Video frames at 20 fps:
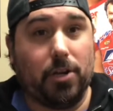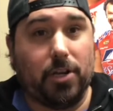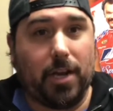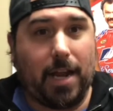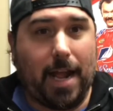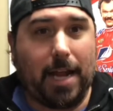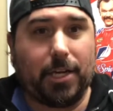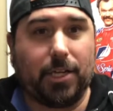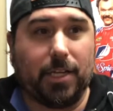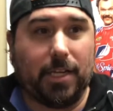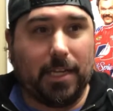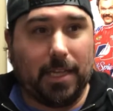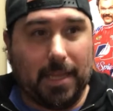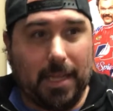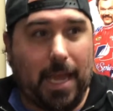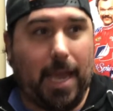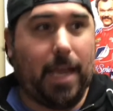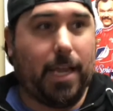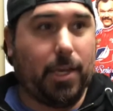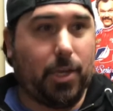it actually
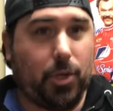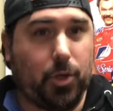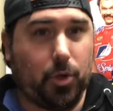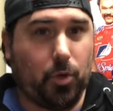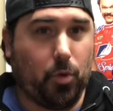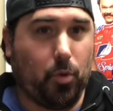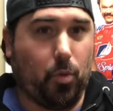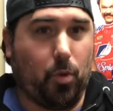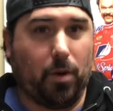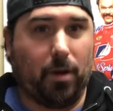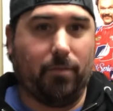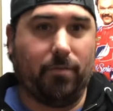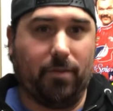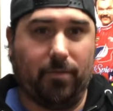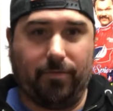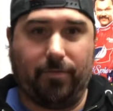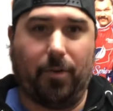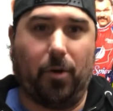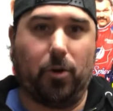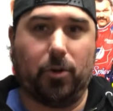led to one of the
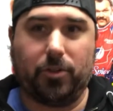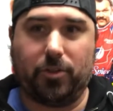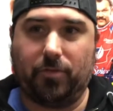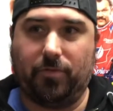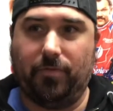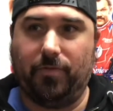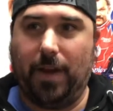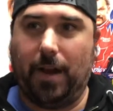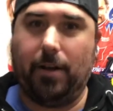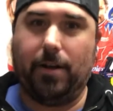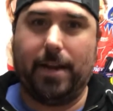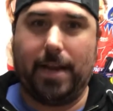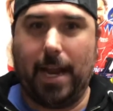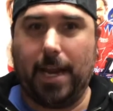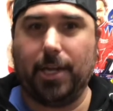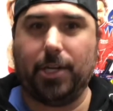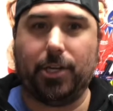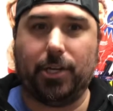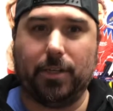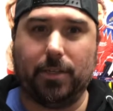first
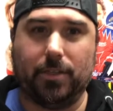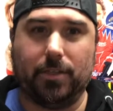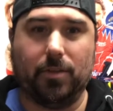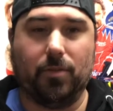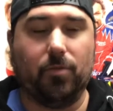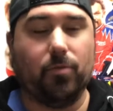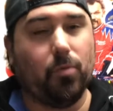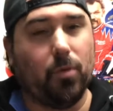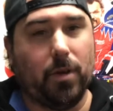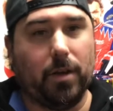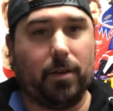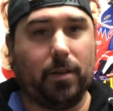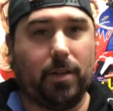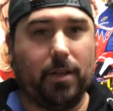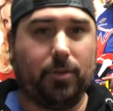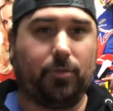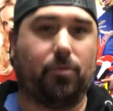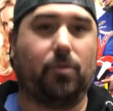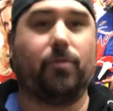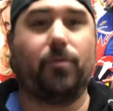variations of what
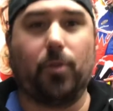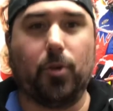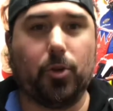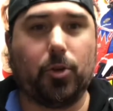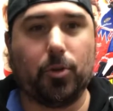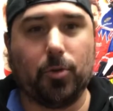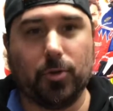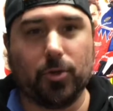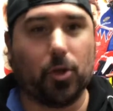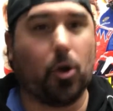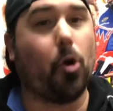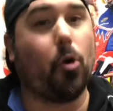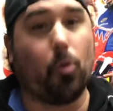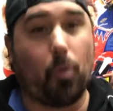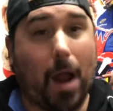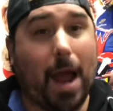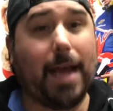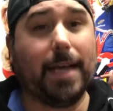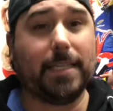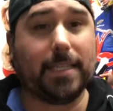is referred to as a
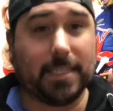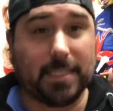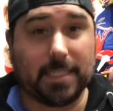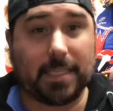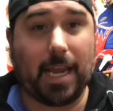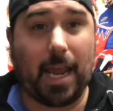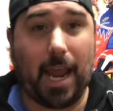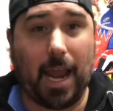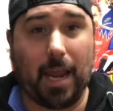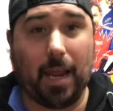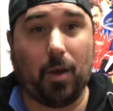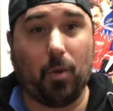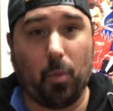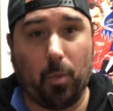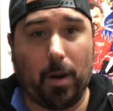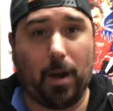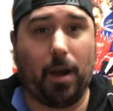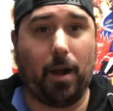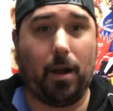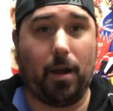horizon tank,
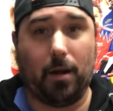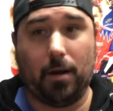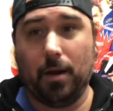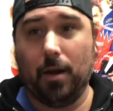where